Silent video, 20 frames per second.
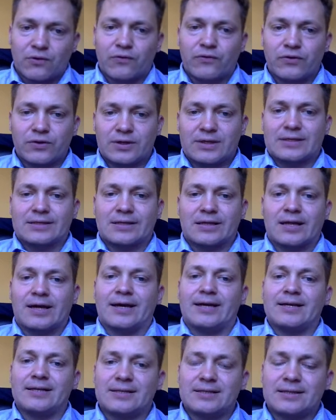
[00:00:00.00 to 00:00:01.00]
for these
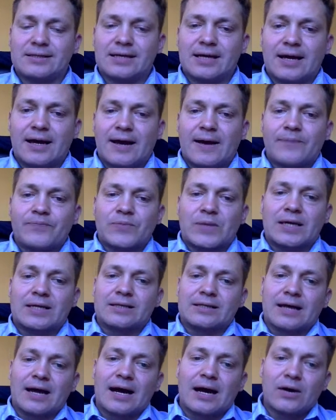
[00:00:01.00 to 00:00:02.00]
clients,
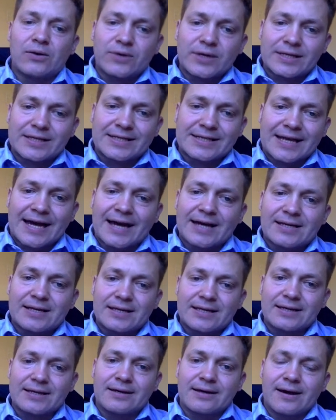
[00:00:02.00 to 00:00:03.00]
and how
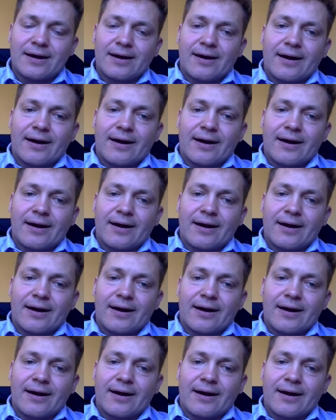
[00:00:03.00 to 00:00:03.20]
exactly